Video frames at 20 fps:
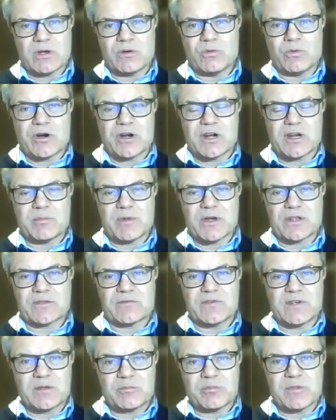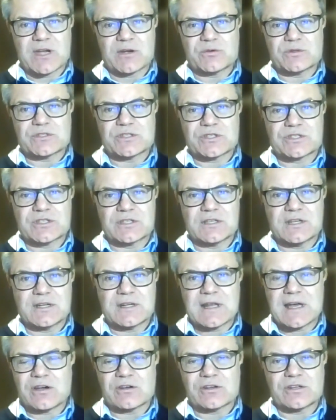we were worried about the Figma acquisition,
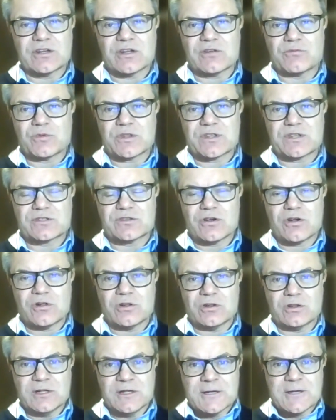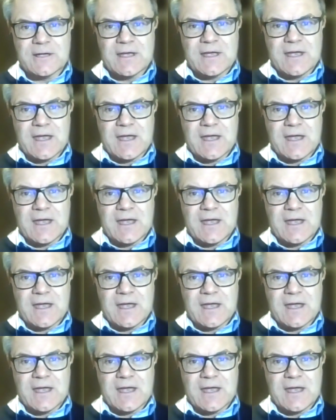and now with this whole